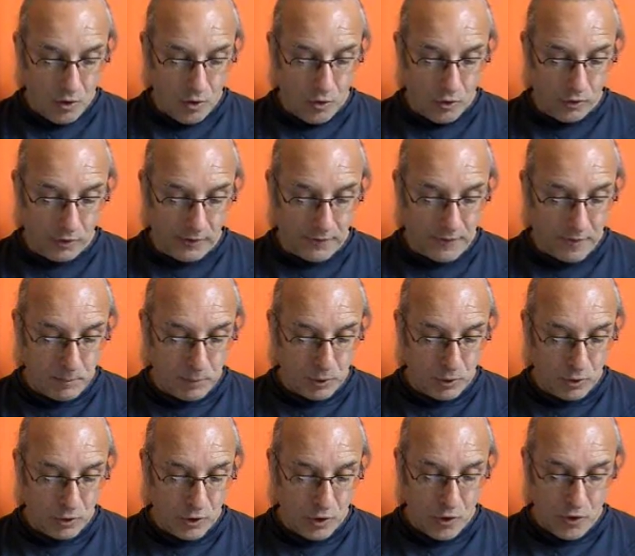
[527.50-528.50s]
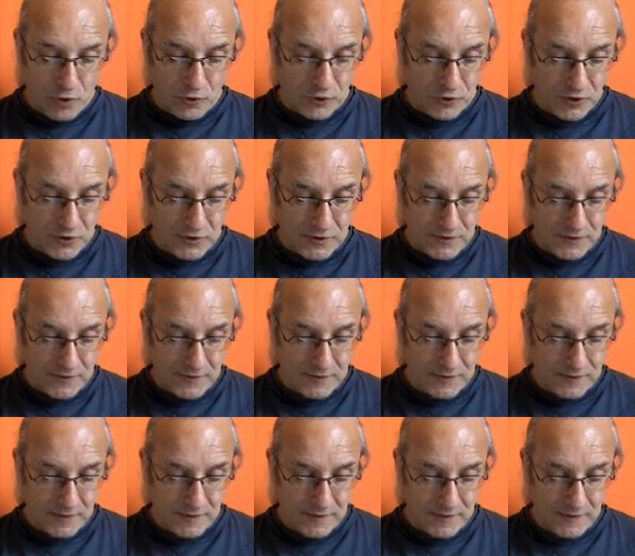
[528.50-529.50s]
Only the pure consciousness
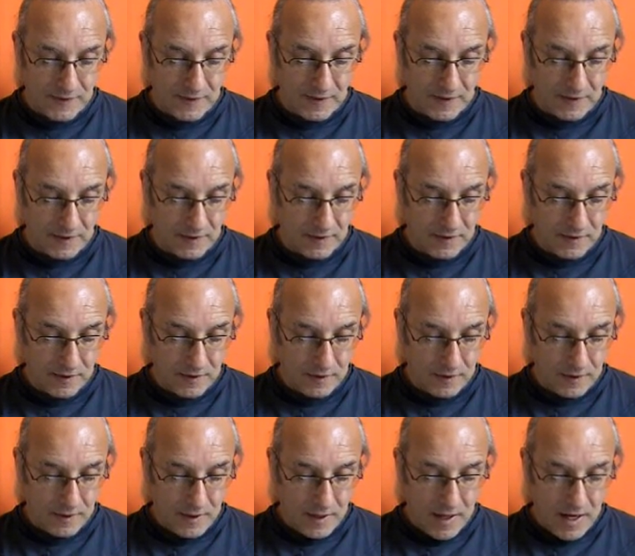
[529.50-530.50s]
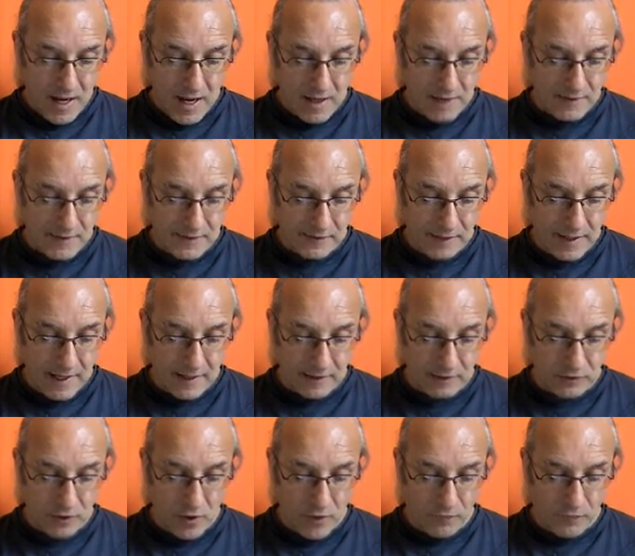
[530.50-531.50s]
exists here. Hence
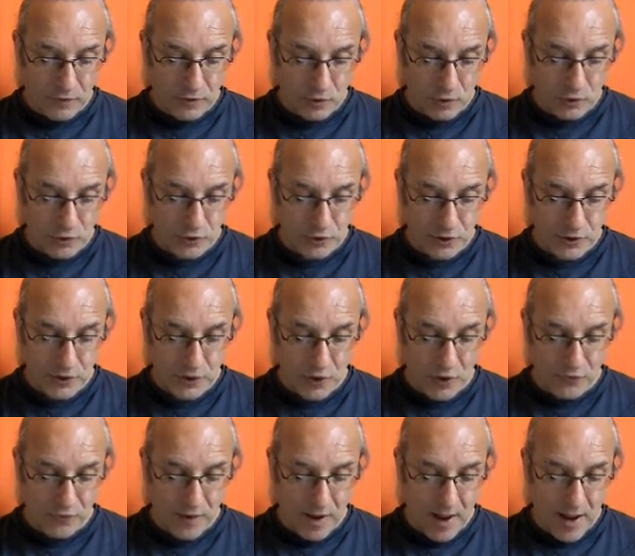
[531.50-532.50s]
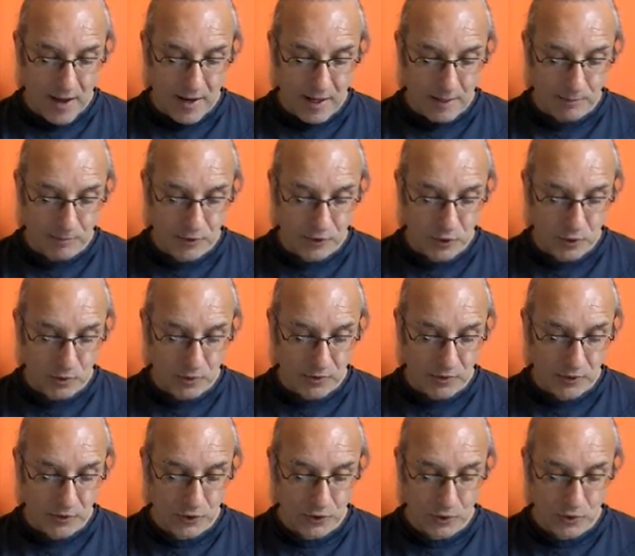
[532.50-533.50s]
let not the notions of I am so
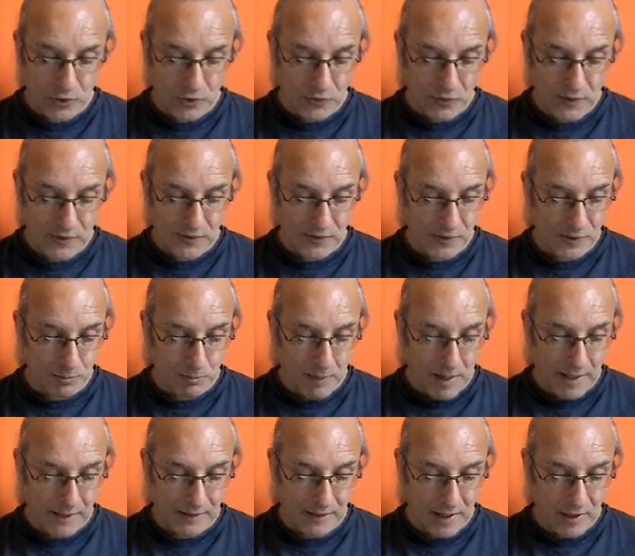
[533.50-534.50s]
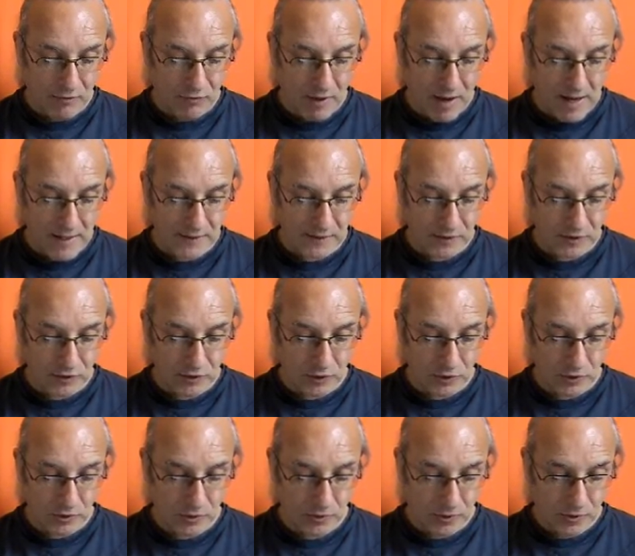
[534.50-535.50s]
and so, this is mine, arise in
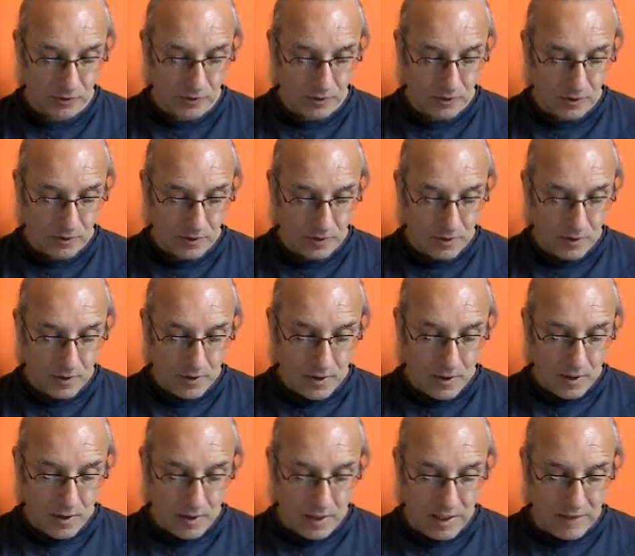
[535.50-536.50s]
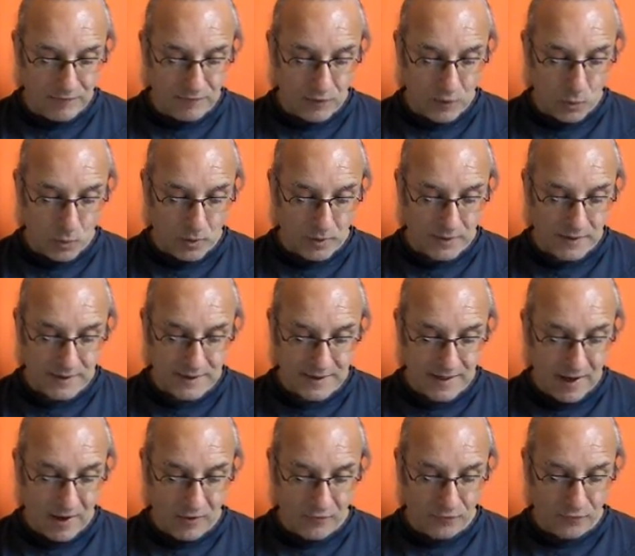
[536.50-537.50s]
you. Even the word
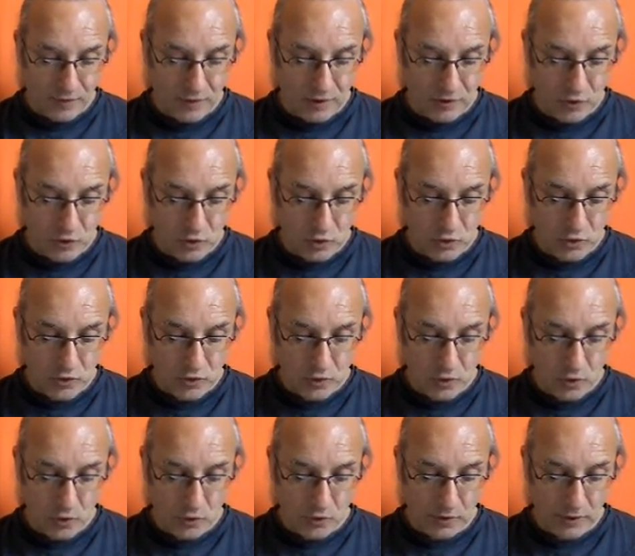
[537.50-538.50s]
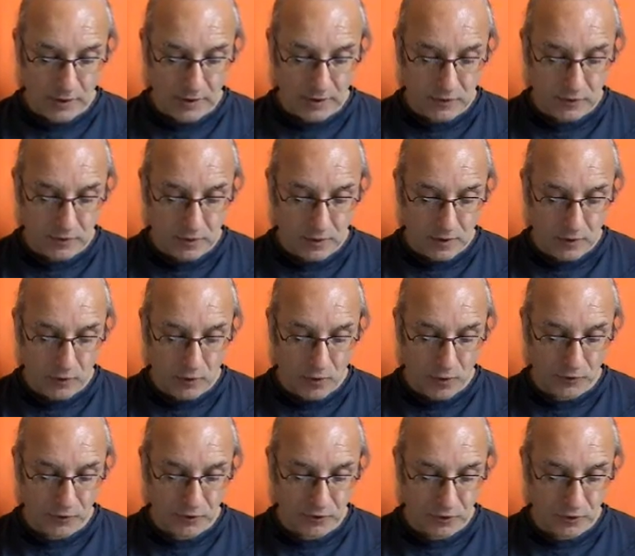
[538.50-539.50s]
self is used only in
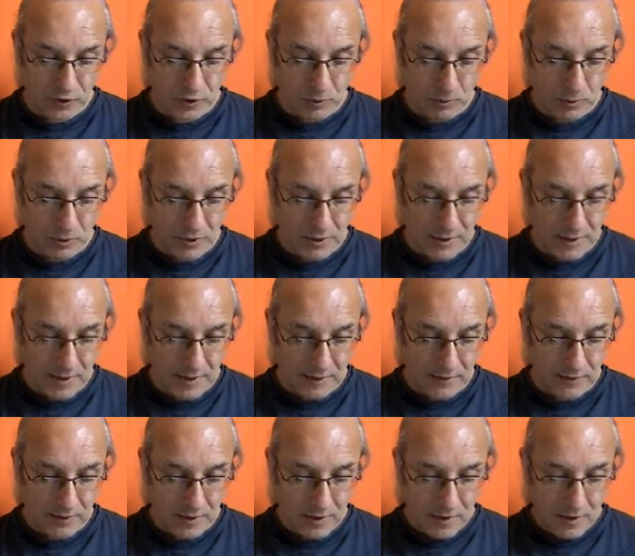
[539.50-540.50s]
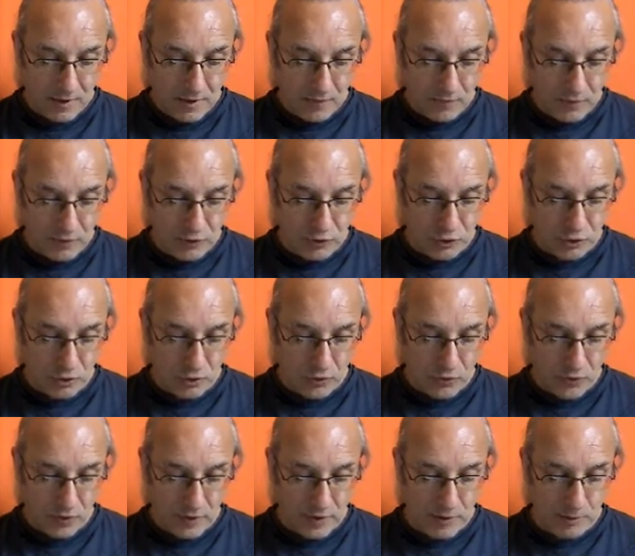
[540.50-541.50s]
order to communicate. The
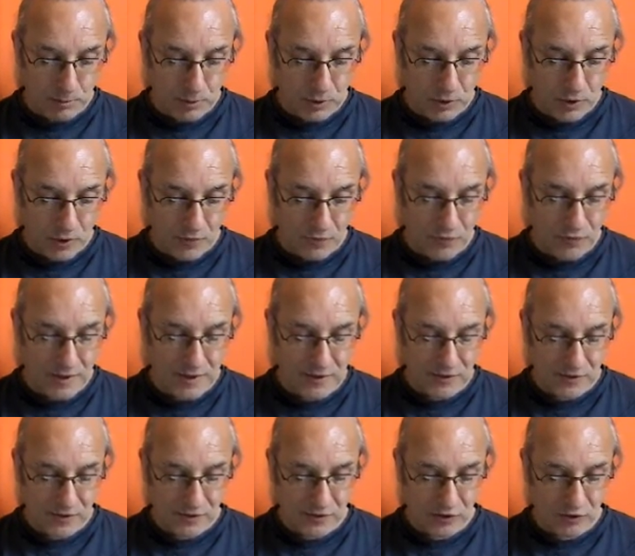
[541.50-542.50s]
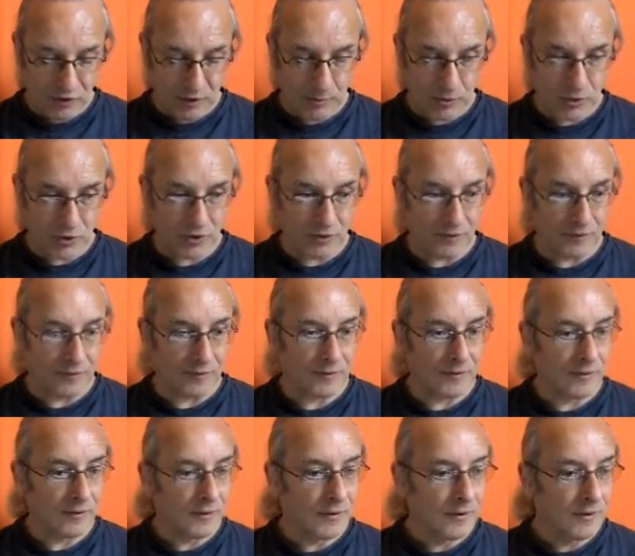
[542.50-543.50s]
truth is beyond these
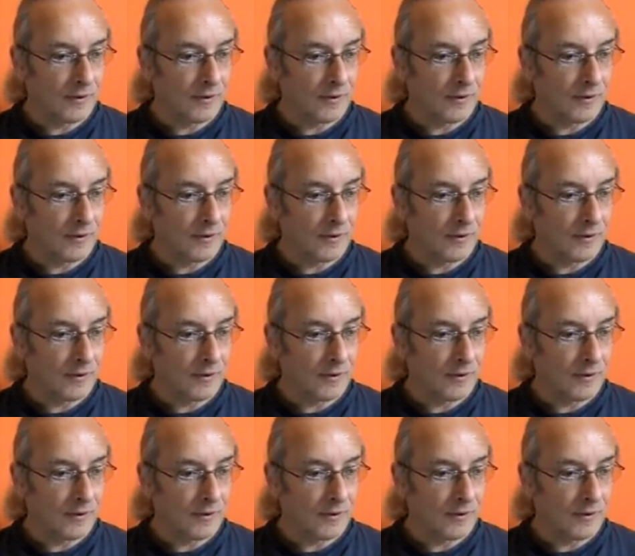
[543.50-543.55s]
descriptions.